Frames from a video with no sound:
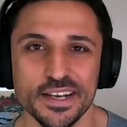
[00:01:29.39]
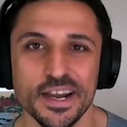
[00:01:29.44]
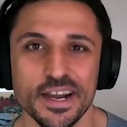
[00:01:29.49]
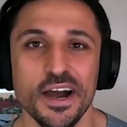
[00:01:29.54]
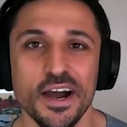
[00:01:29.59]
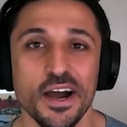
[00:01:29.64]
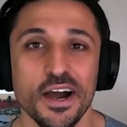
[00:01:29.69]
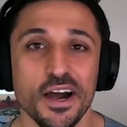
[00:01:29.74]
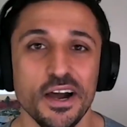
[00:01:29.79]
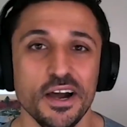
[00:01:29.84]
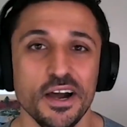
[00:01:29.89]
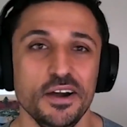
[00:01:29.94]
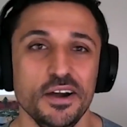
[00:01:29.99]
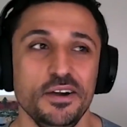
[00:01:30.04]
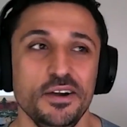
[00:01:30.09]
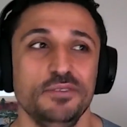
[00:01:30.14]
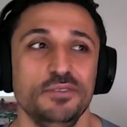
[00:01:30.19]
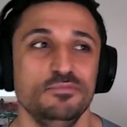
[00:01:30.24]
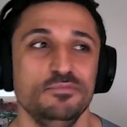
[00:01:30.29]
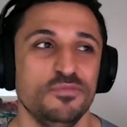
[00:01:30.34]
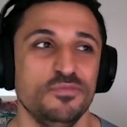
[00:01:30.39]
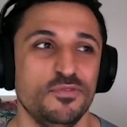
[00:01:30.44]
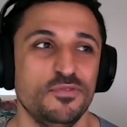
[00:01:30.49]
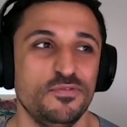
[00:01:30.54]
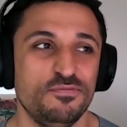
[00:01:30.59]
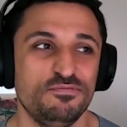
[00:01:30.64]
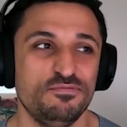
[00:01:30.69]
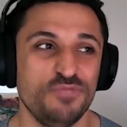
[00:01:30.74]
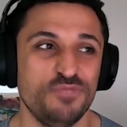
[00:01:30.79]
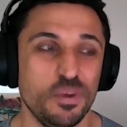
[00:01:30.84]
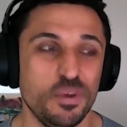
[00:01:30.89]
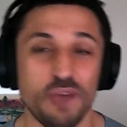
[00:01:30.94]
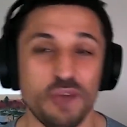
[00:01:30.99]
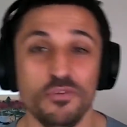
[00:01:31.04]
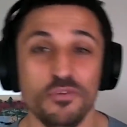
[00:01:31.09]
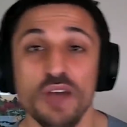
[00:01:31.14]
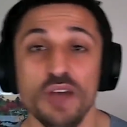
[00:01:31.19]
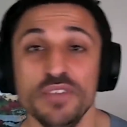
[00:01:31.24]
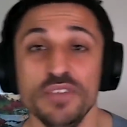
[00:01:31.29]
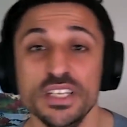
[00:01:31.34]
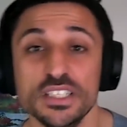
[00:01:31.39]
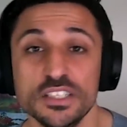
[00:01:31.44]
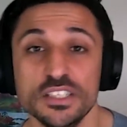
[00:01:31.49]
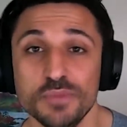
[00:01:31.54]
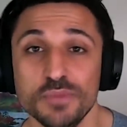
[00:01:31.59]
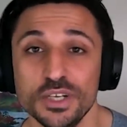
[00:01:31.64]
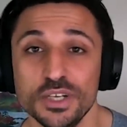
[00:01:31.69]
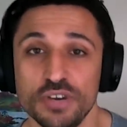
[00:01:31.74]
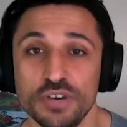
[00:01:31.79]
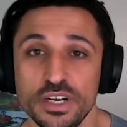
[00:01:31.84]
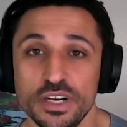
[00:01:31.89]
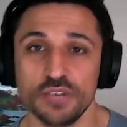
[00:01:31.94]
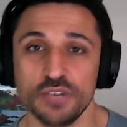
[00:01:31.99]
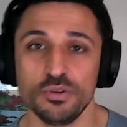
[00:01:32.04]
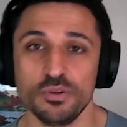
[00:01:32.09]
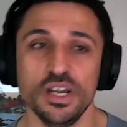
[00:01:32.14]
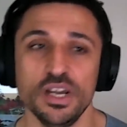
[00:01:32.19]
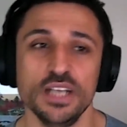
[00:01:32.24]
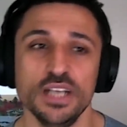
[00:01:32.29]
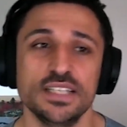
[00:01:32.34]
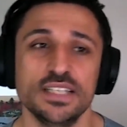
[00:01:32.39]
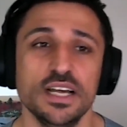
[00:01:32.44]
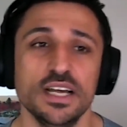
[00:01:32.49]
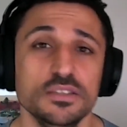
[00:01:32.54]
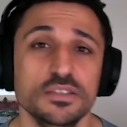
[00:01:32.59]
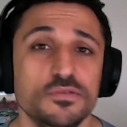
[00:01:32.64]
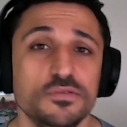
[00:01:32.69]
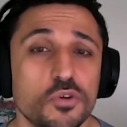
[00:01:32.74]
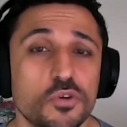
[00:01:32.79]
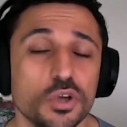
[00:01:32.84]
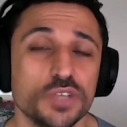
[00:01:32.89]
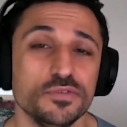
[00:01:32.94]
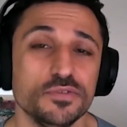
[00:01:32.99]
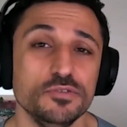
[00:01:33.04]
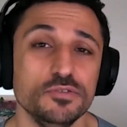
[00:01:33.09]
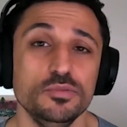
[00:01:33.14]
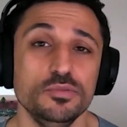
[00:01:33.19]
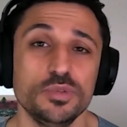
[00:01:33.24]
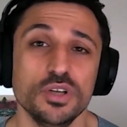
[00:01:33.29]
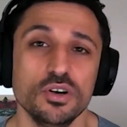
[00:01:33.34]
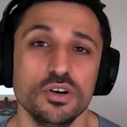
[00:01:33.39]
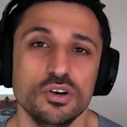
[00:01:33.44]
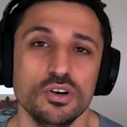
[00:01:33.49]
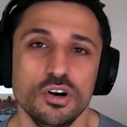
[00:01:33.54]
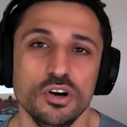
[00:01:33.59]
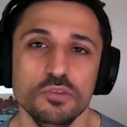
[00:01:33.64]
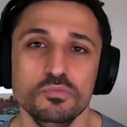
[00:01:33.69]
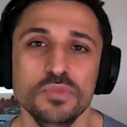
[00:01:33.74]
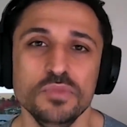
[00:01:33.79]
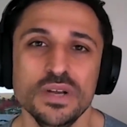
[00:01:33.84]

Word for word: Uh, about five years into my trading career, I started forex4noobs.com